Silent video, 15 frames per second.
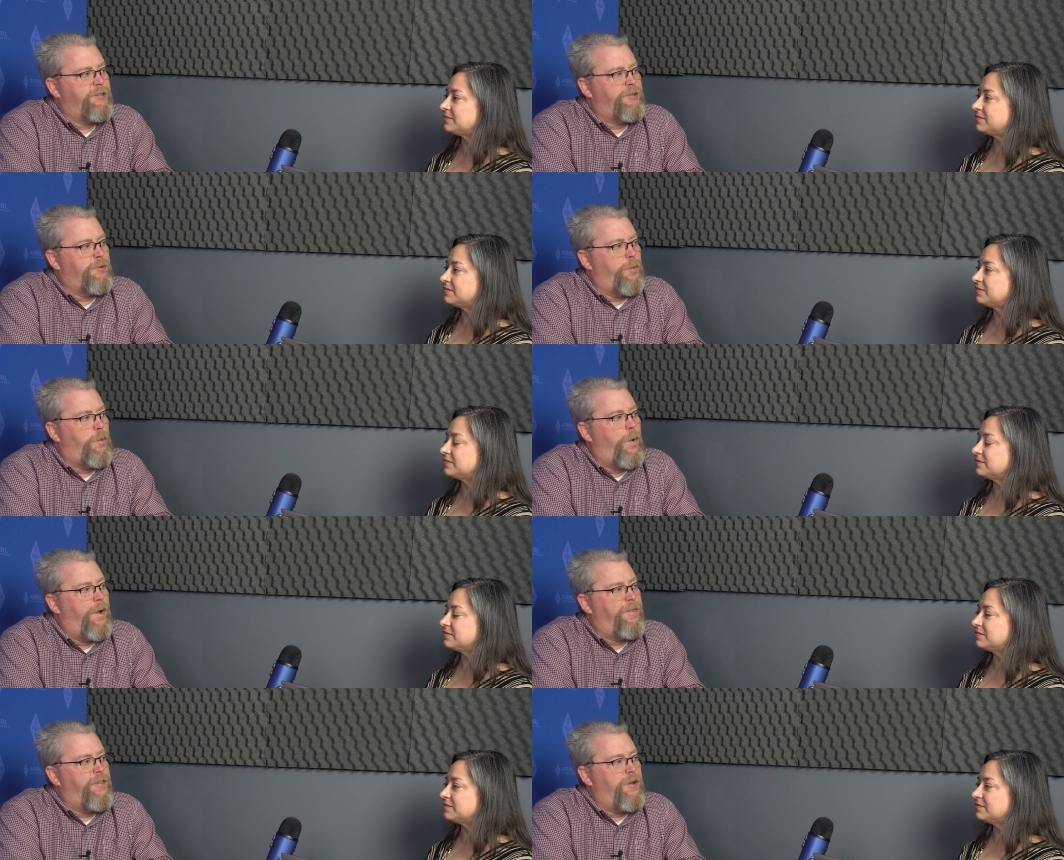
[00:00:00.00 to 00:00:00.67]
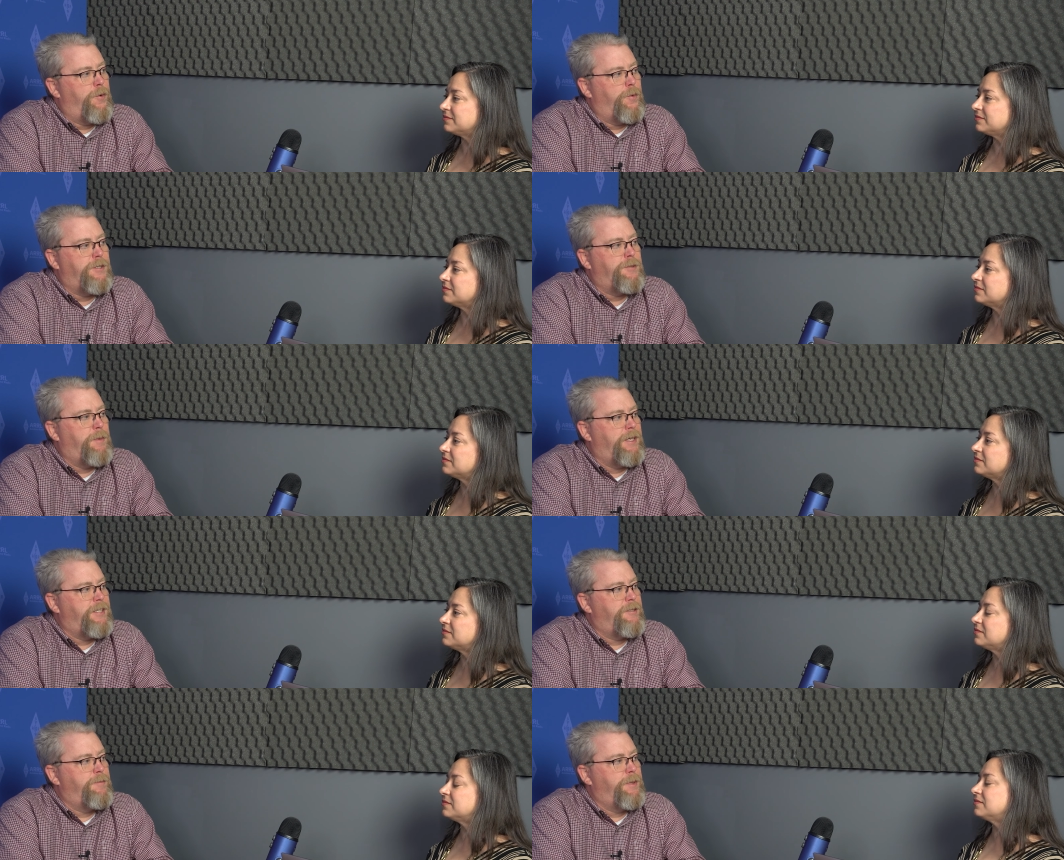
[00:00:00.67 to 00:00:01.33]
Speaker 1: as to what their
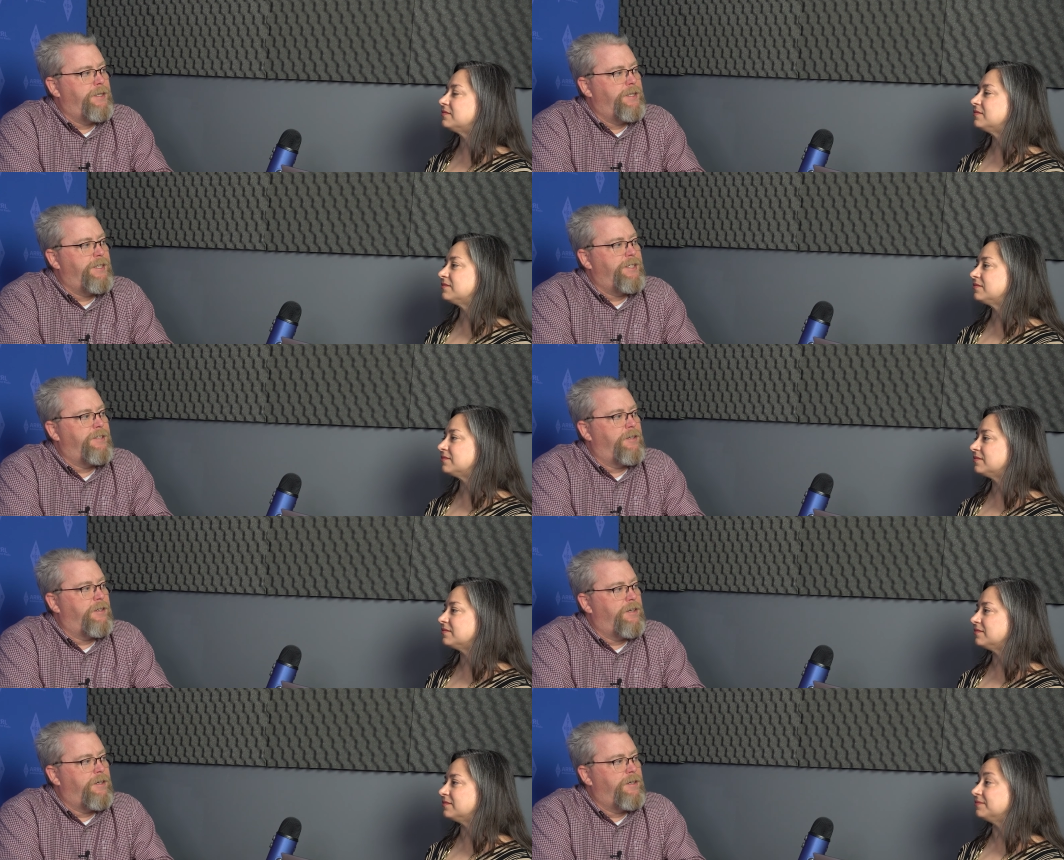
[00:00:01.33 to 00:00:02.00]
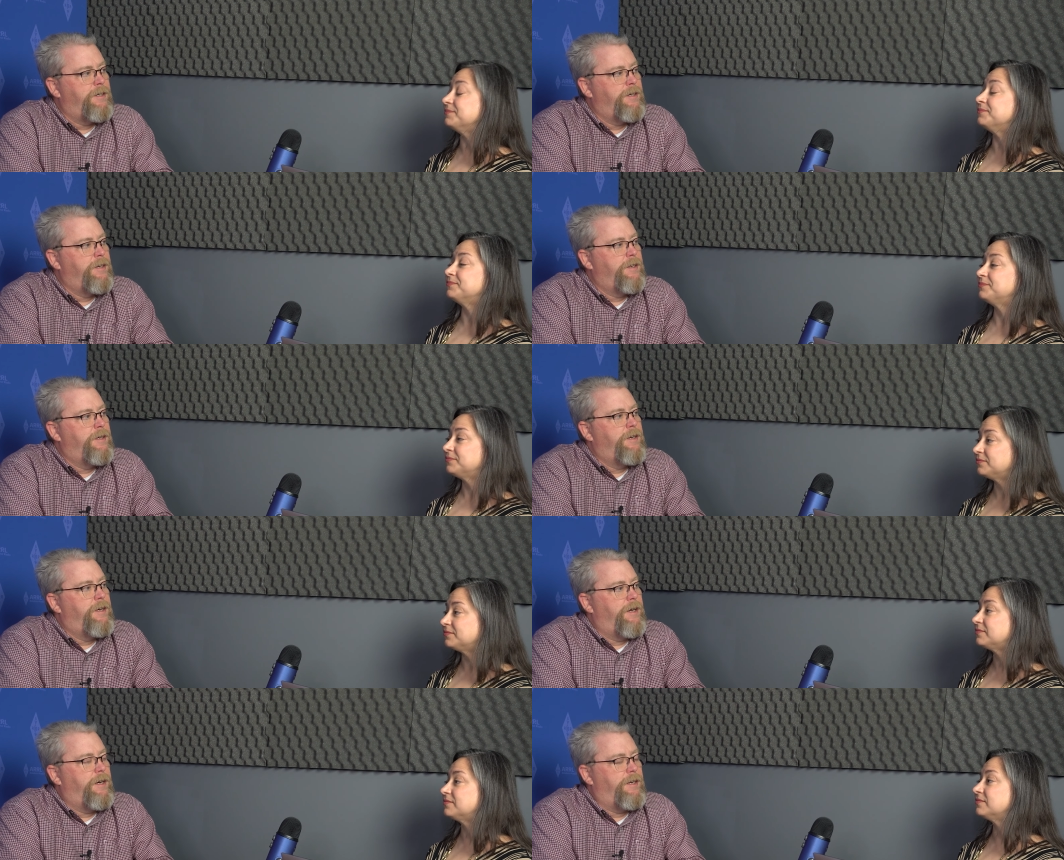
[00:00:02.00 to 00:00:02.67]
responsibilities are.
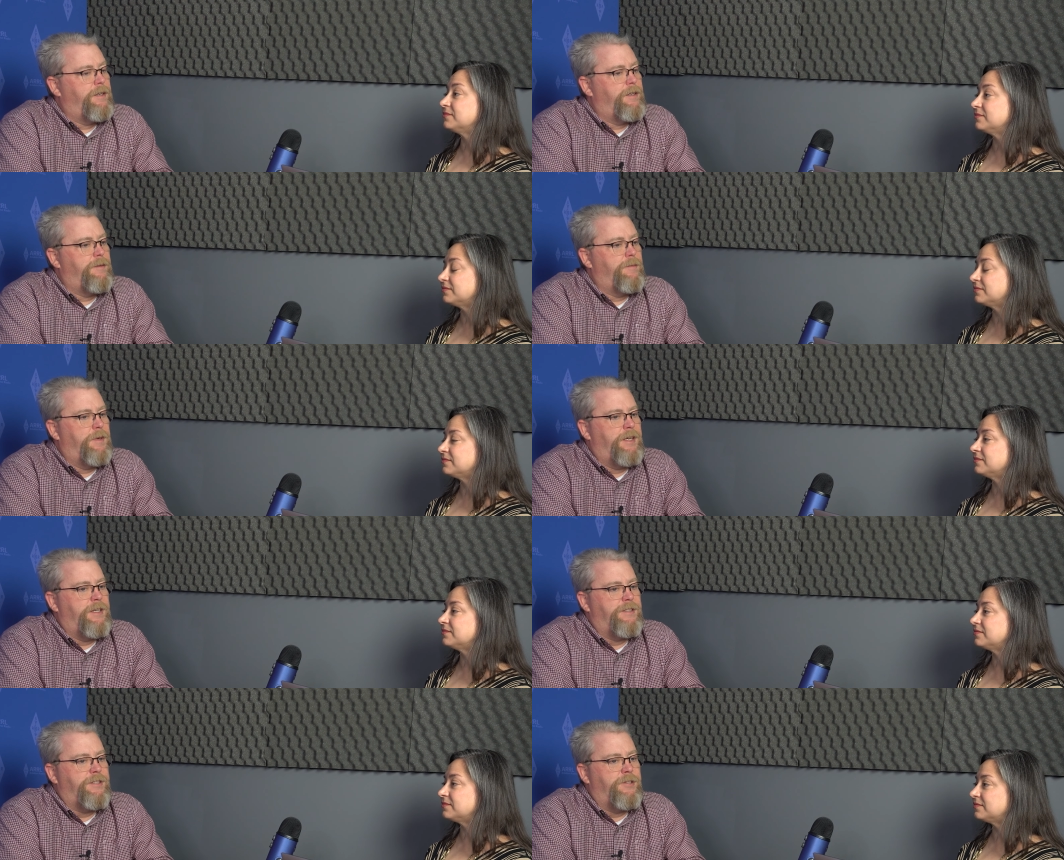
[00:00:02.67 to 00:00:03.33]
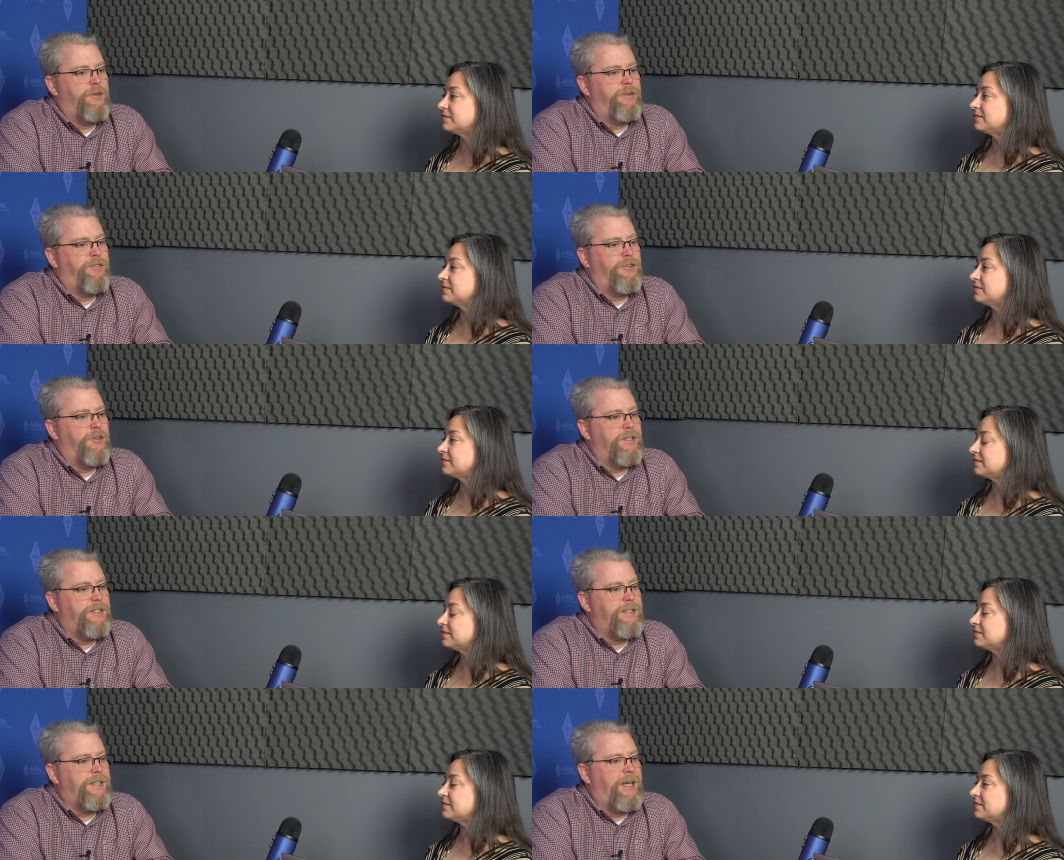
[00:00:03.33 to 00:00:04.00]
Mm. And so if
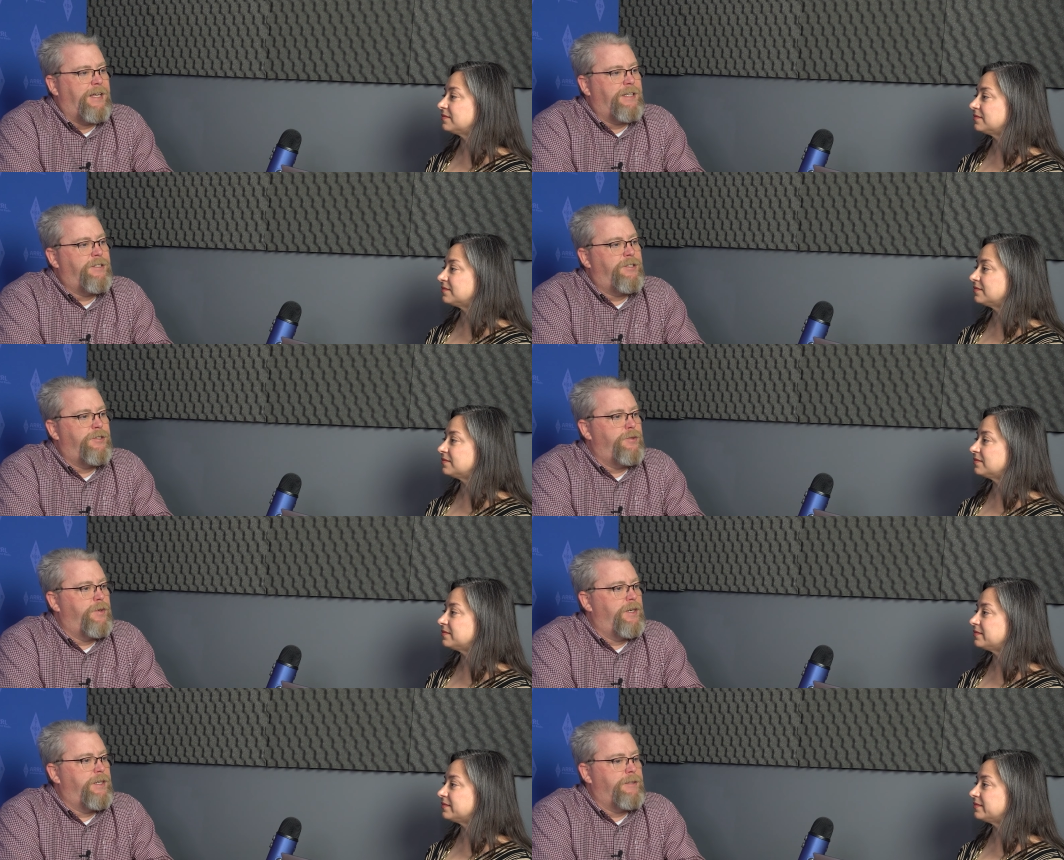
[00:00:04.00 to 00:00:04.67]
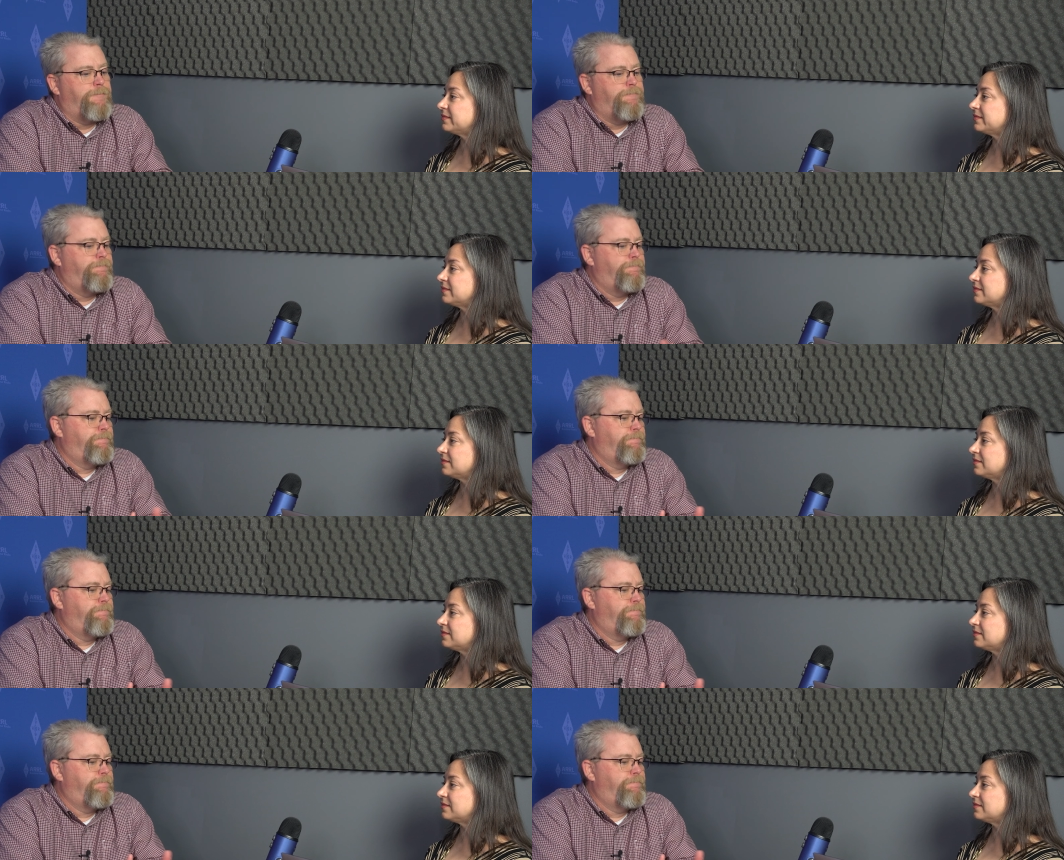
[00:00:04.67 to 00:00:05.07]
you're assigned to a